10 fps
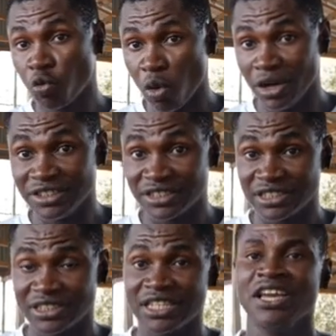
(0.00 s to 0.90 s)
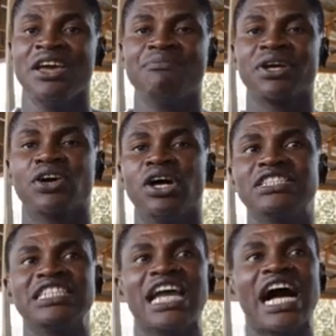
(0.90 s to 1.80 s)
ones,
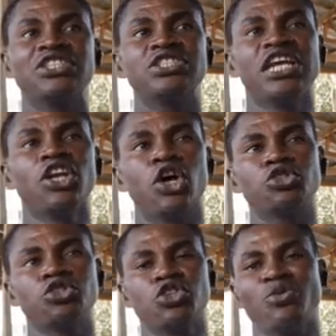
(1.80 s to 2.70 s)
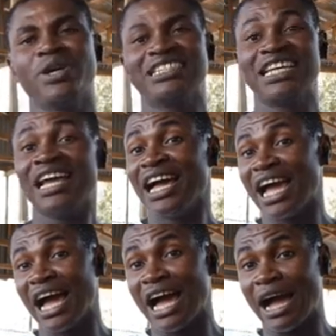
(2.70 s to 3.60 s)
because it has a lot to do with
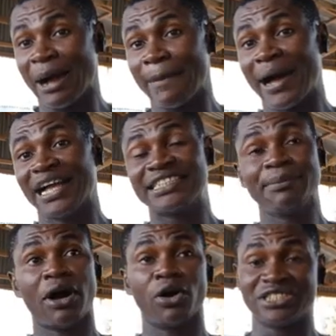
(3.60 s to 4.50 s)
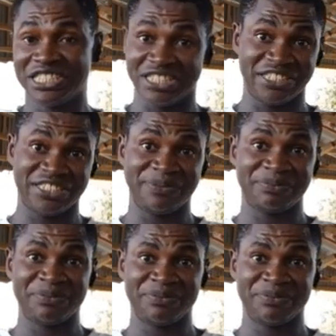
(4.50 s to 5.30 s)
antibiotics.